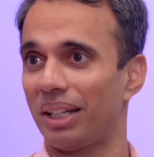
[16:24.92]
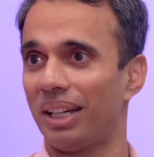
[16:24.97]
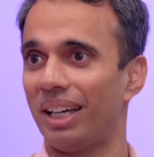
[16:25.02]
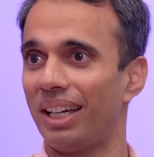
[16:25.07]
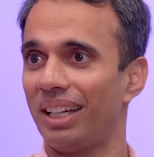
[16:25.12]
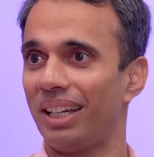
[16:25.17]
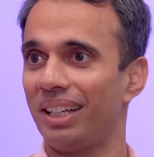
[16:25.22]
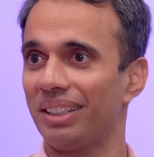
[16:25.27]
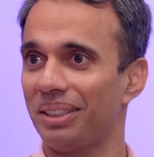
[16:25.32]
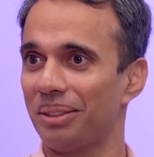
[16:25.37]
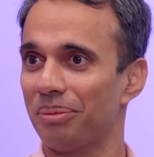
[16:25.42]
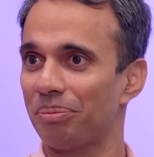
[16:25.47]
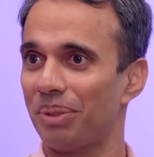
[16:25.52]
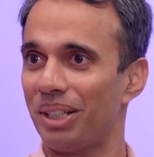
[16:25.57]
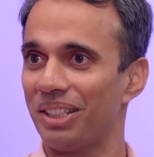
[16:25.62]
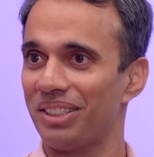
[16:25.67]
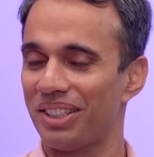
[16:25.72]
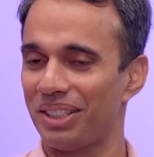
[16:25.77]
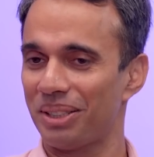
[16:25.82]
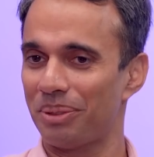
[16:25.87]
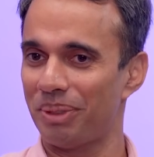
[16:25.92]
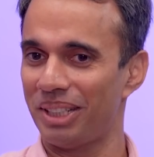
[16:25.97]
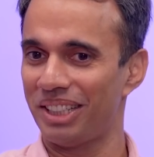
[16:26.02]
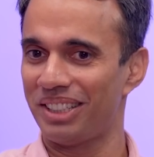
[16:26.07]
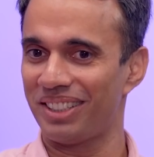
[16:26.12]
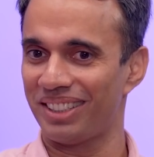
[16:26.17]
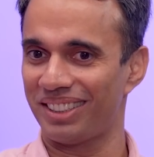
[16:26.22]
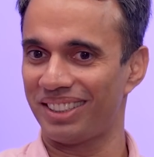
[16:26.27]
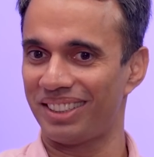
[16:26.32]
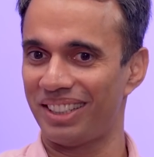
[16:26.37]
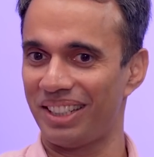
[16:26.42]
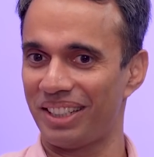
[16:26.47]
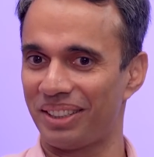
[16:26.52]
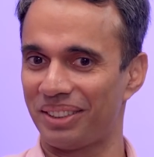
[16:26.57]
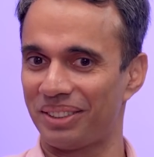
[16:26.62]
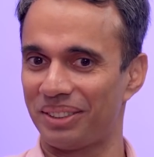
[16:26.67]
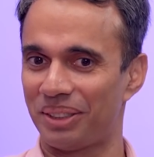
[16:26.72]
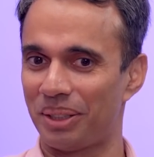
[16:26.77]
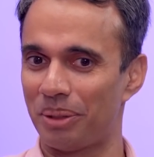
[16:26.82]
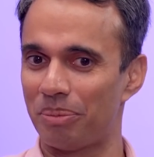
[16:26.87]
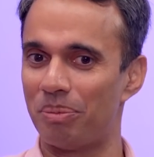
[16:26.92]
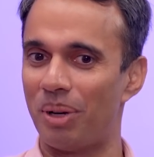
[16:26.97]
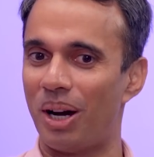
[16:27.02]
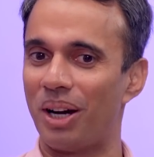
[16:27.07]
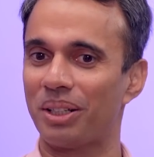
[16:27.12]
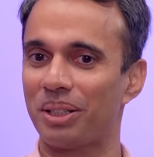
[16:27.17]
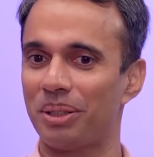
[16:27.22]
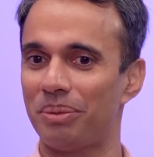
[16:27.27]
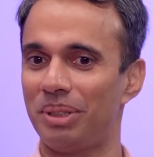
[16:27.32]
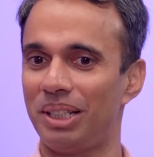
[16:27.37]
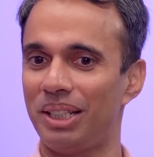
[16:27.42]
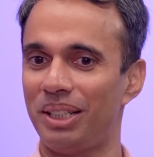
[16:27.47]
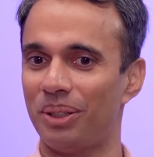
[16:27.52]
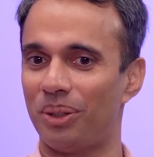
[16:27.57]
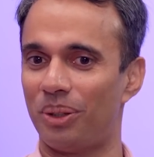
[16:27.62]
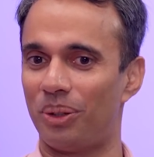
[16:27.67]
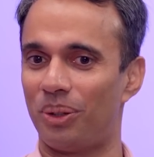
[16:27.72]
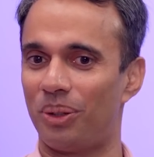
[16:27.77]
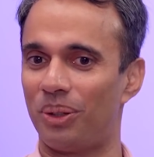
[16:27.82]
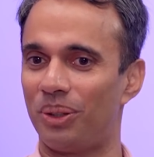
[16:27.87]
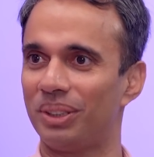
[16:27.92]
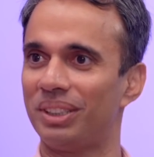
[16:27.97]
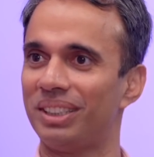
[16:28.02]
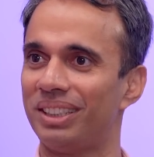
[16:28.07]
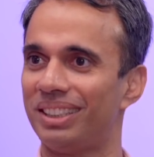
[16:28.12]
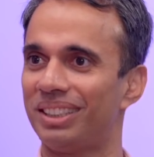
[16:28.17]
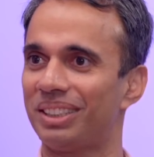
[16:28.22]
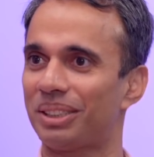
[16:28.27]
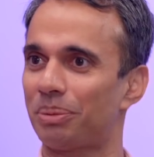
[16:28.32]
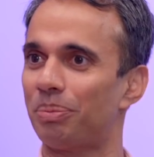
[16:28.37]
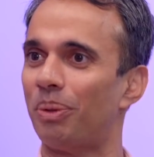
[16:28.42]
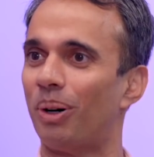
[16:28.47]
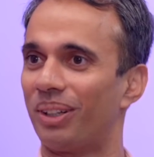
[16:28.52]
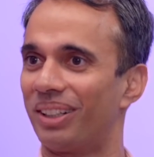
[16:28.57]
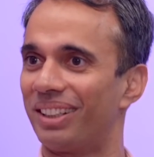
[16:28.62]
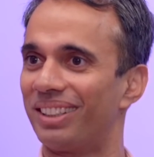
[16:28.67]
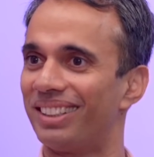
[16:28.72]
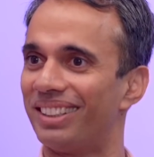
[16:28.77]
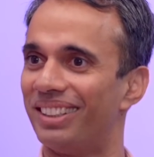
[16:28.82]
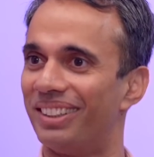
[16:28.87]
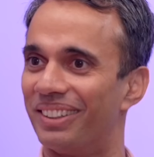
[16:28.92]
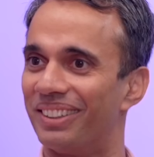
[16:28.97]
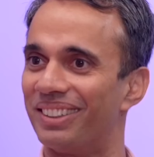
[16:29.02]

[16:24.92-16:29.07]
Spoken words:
I think Punch has been just like remarkably on the spot here.